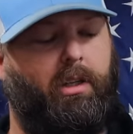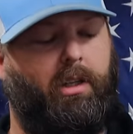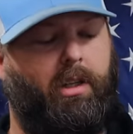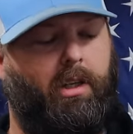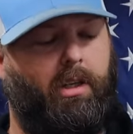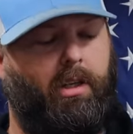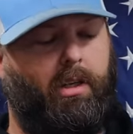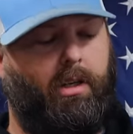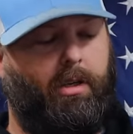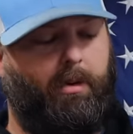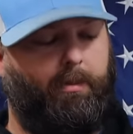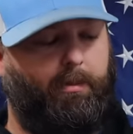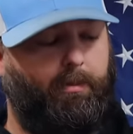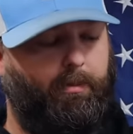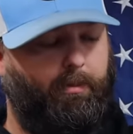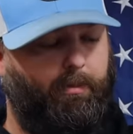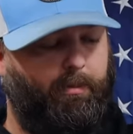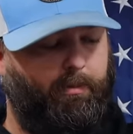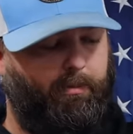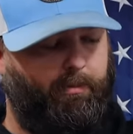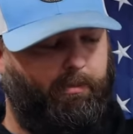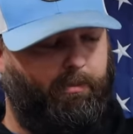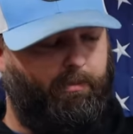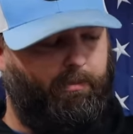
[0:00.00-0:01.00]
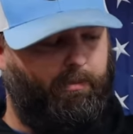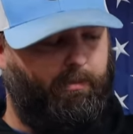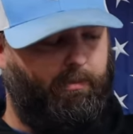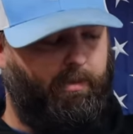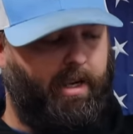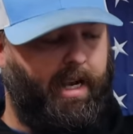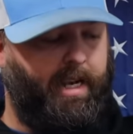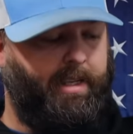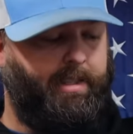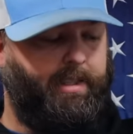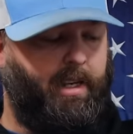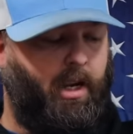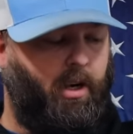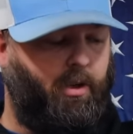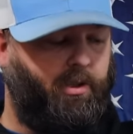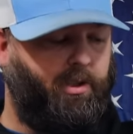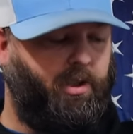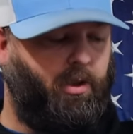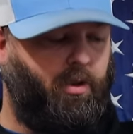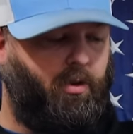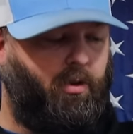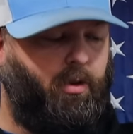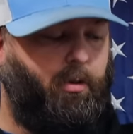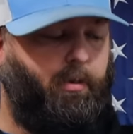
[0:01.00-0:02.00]
Um, it's
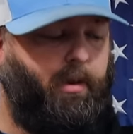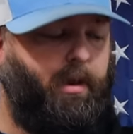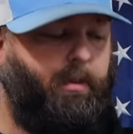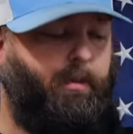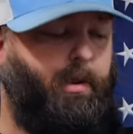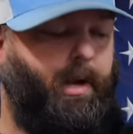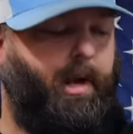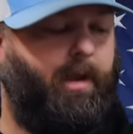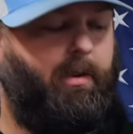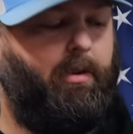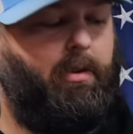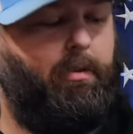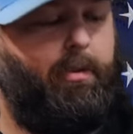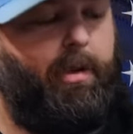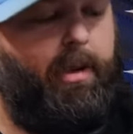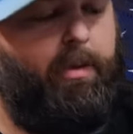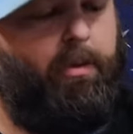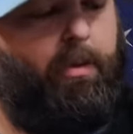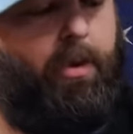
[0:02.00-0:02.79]
also going to be powered by